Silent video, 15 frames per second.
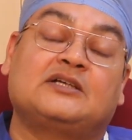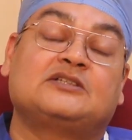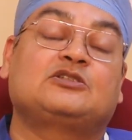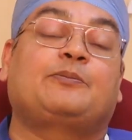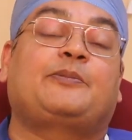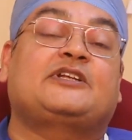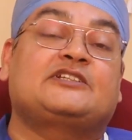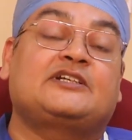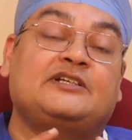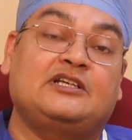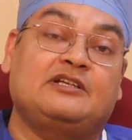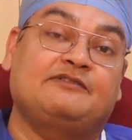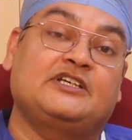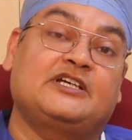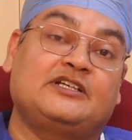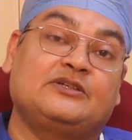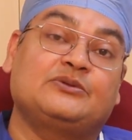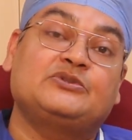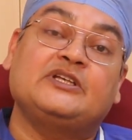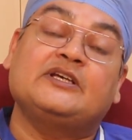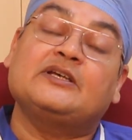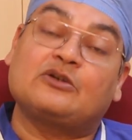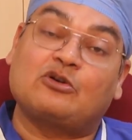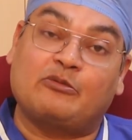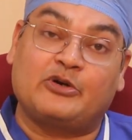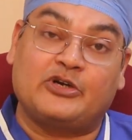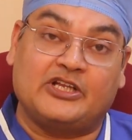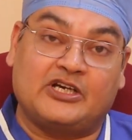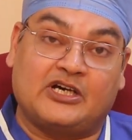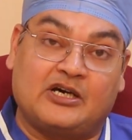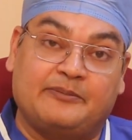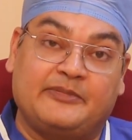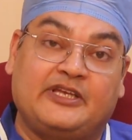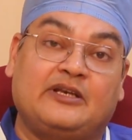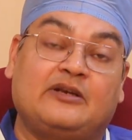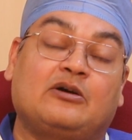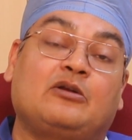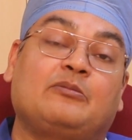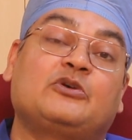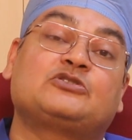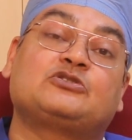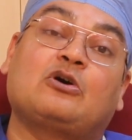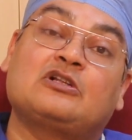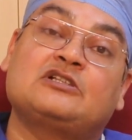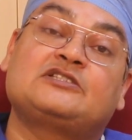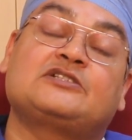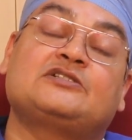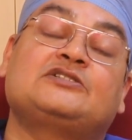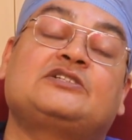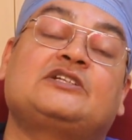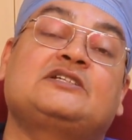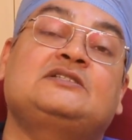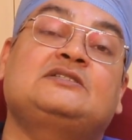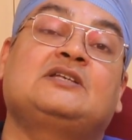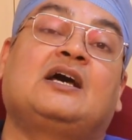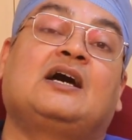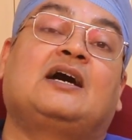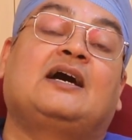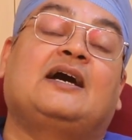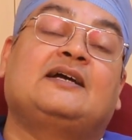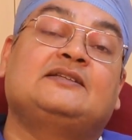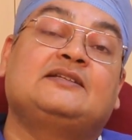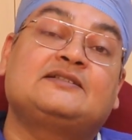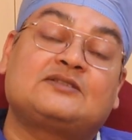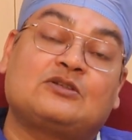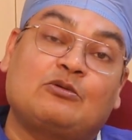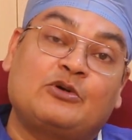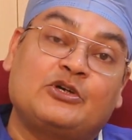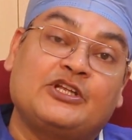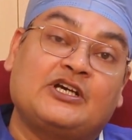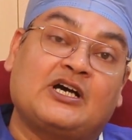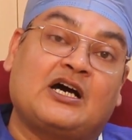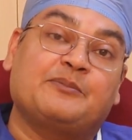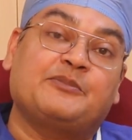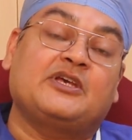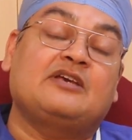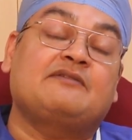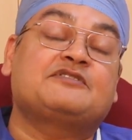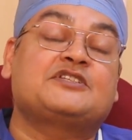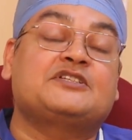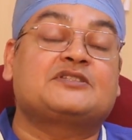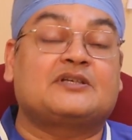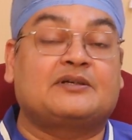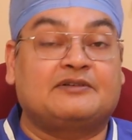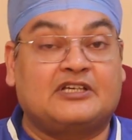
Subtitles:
So presently we are using robotic arm in almost all surgeries, and this robotic arm gives us